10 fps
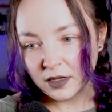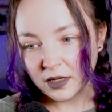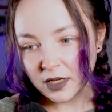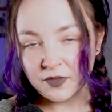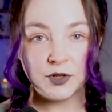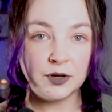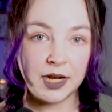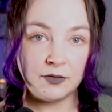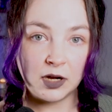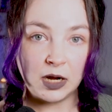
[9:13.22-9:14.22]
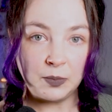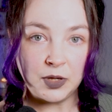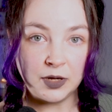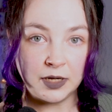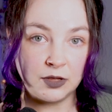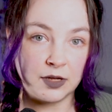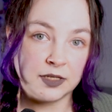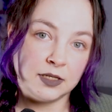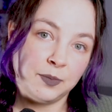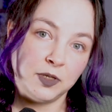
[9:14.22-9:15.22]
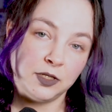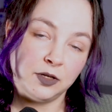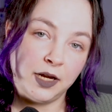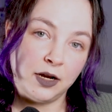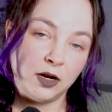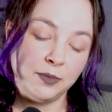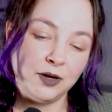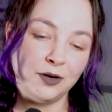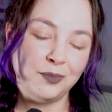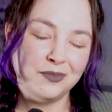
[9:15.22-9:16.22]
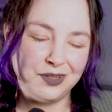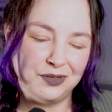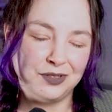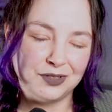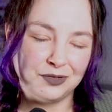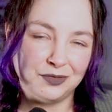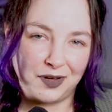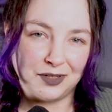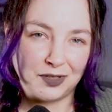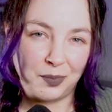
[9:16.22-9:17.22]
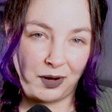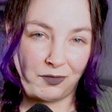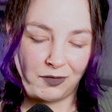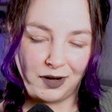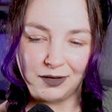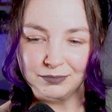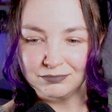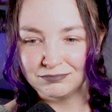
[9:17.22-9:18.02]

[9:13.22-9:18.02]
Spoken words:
If you don't have a copy, you can either accept a donated copy or use school funds to pay for it.